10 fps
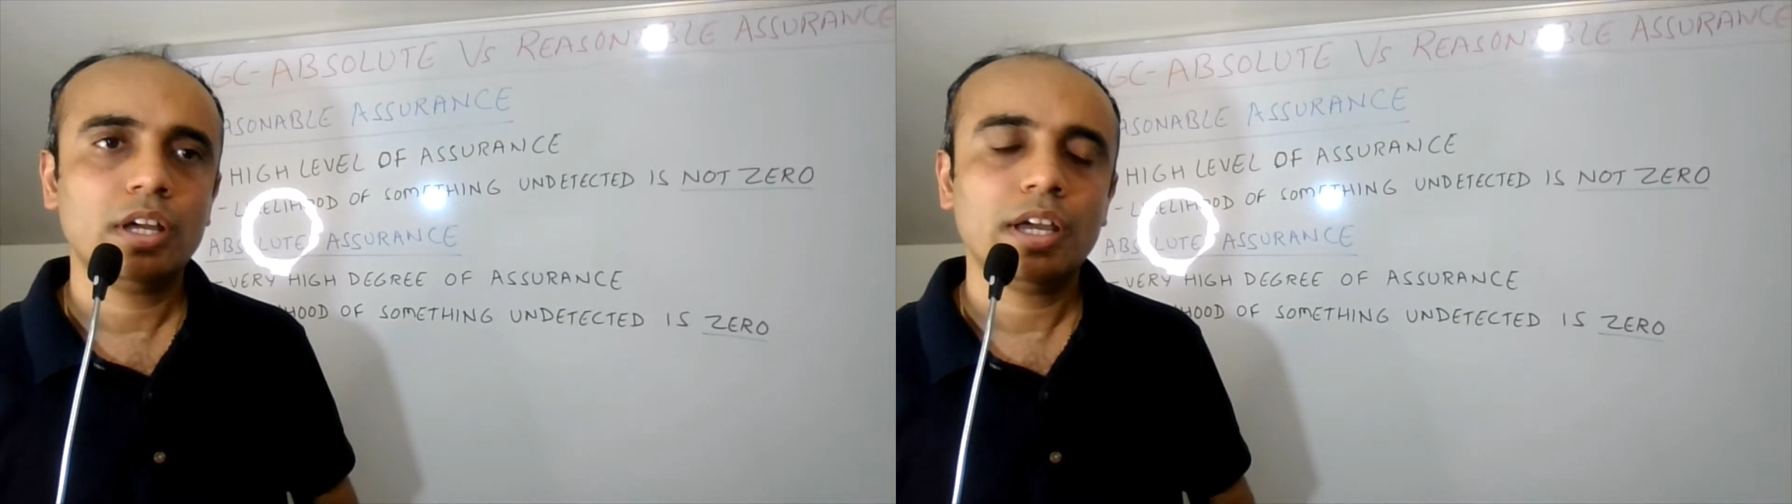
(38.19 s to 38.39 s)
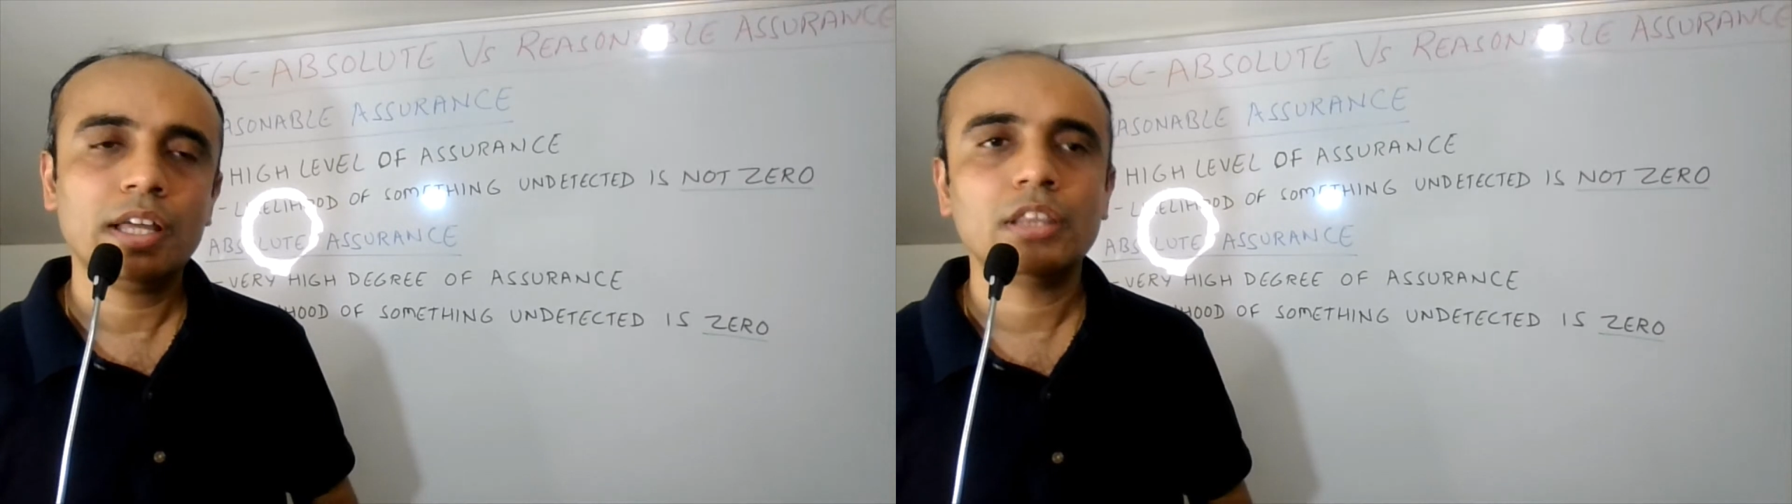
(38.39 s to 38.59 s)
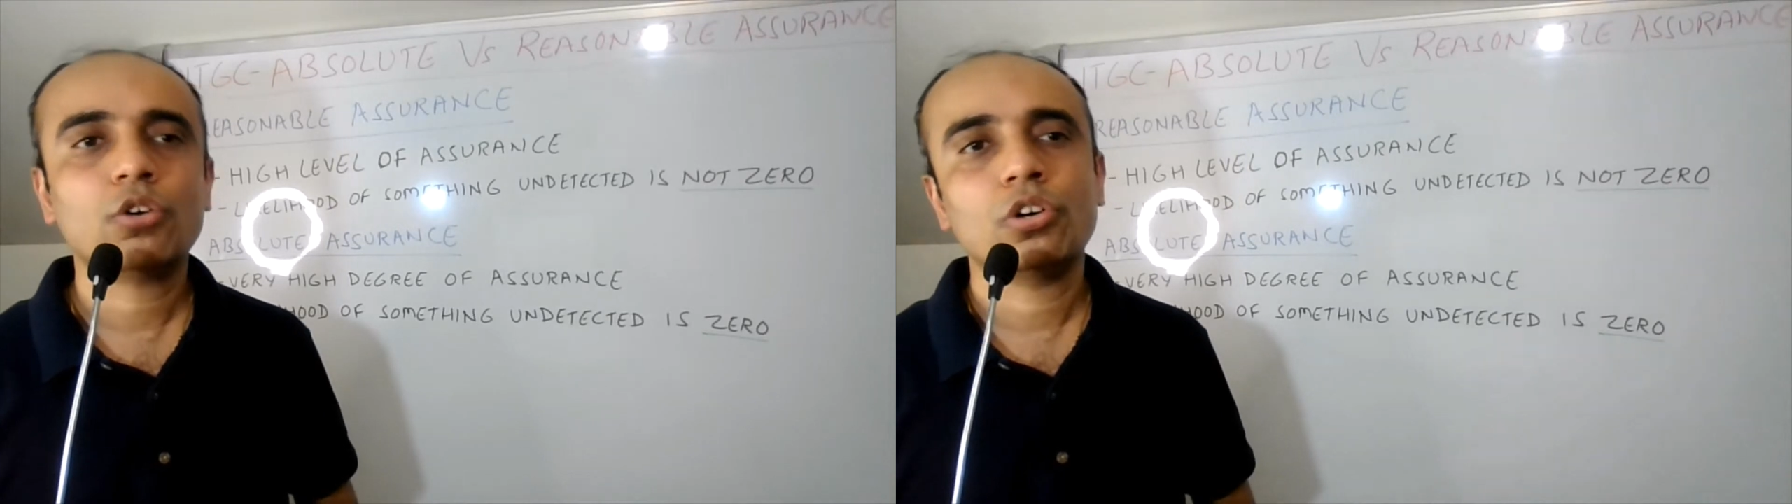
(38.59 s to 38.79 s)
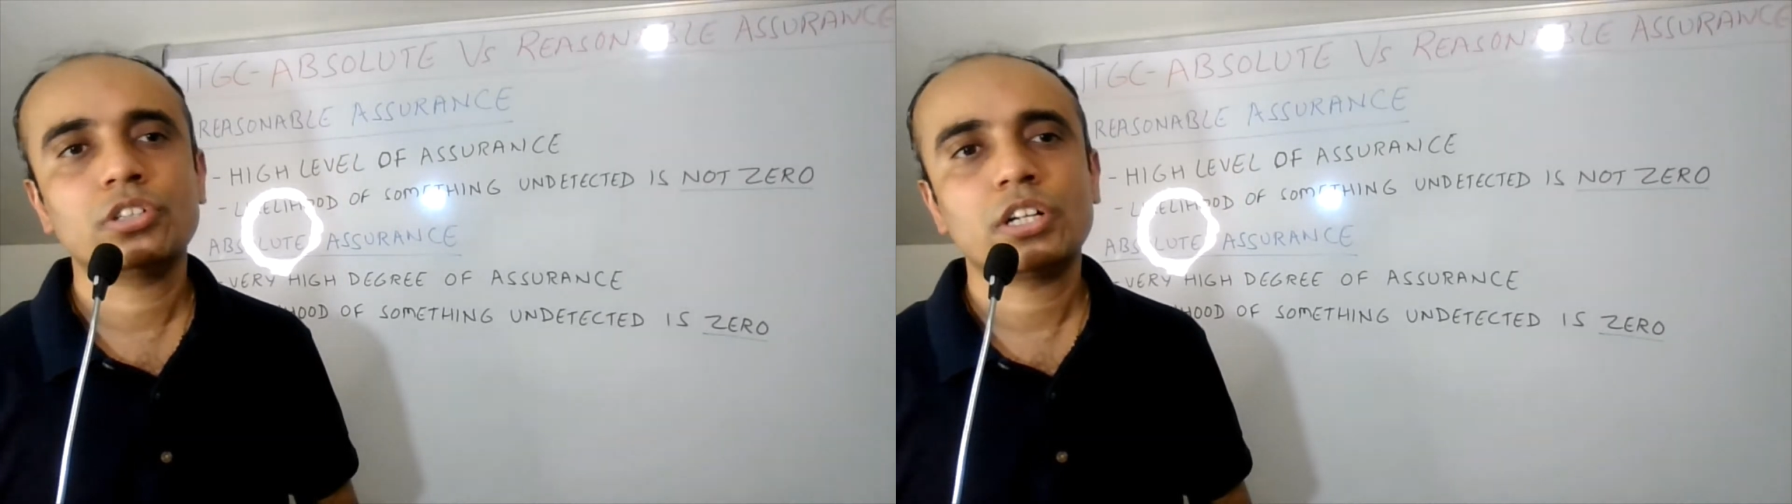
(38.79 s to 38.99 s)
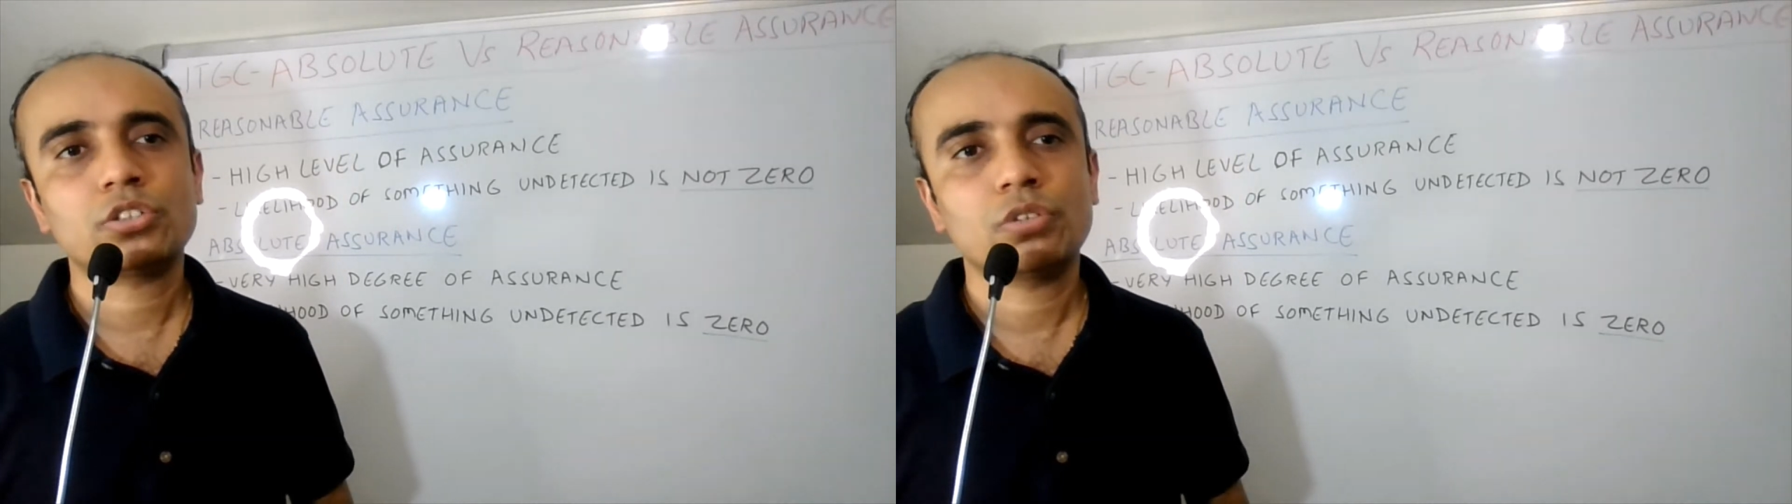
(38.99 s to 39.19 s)
in the
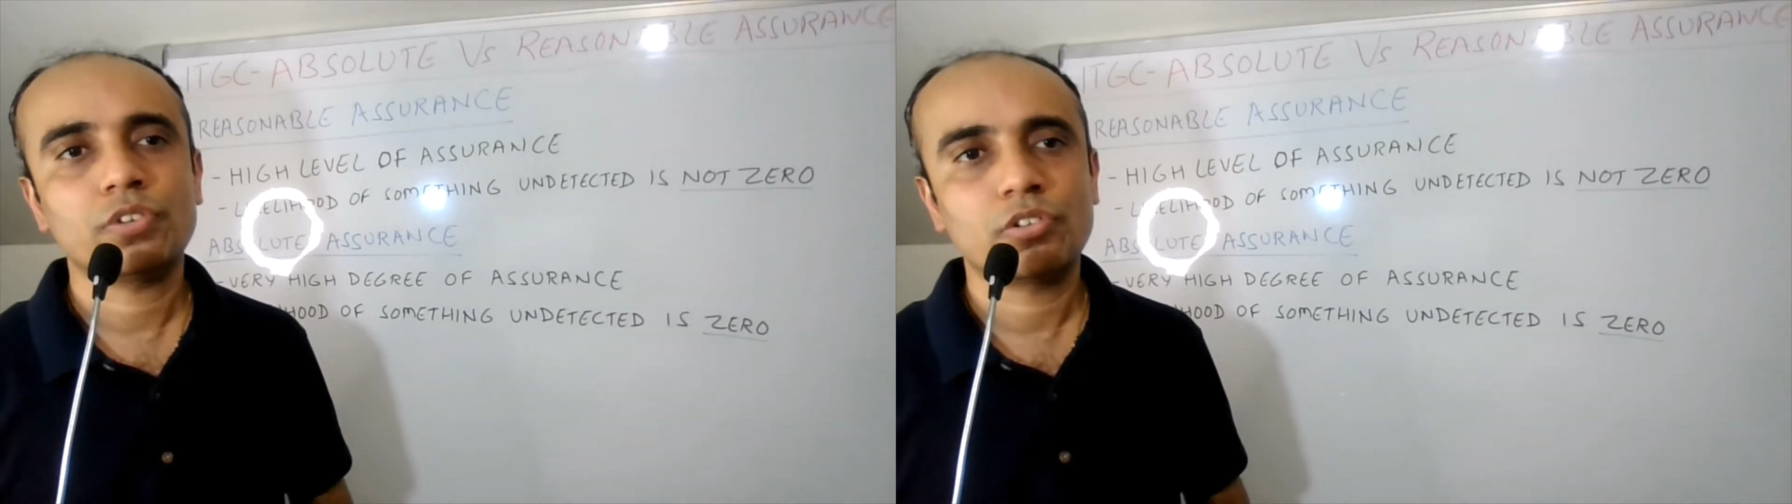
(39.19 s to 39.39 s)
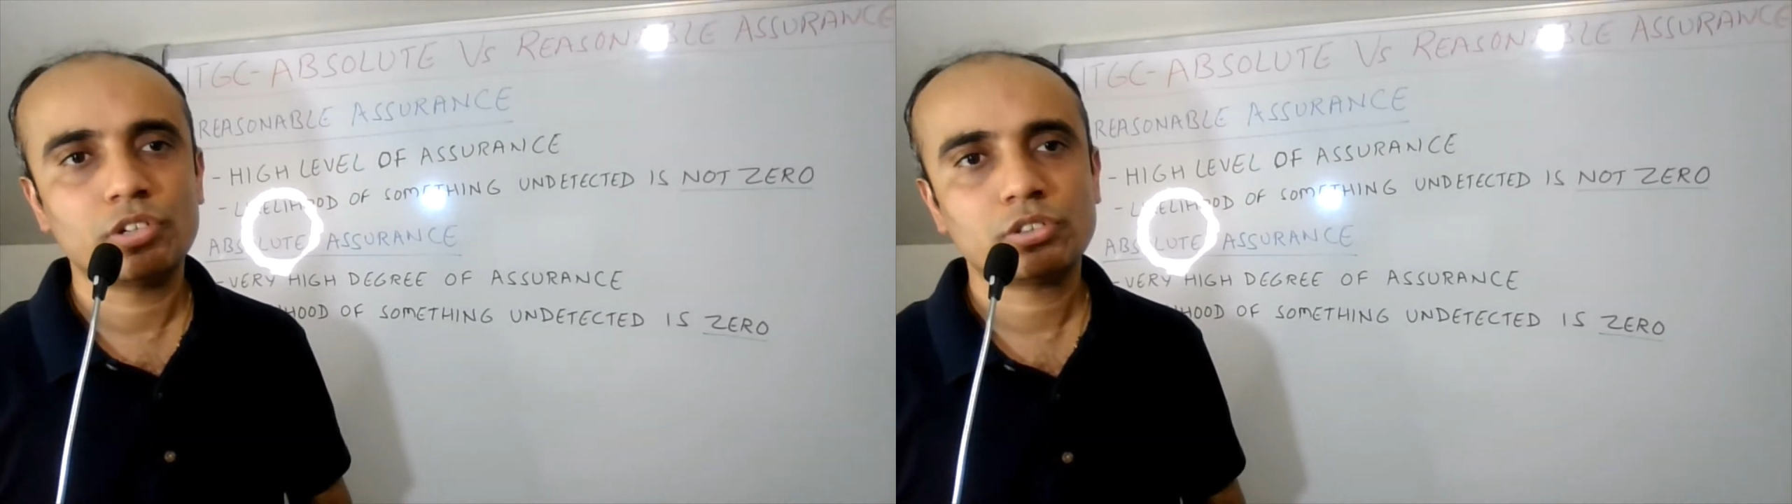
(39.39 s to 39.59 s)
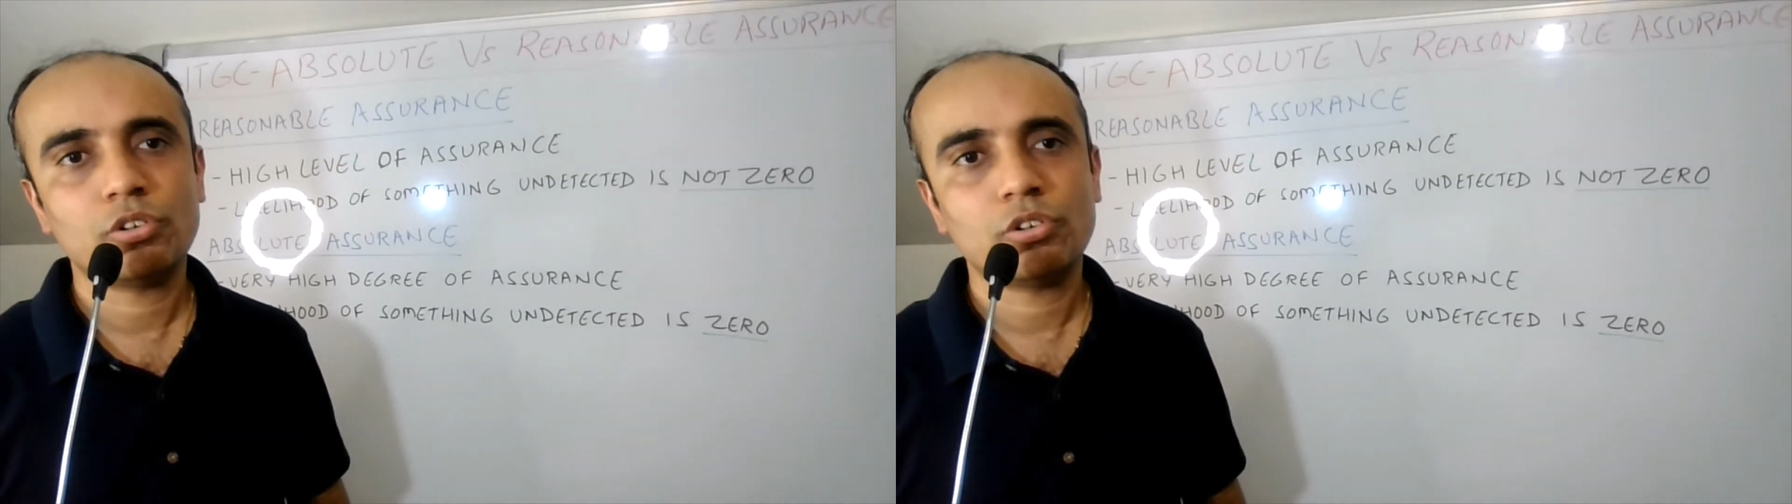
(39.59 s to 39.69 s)
context of a risk,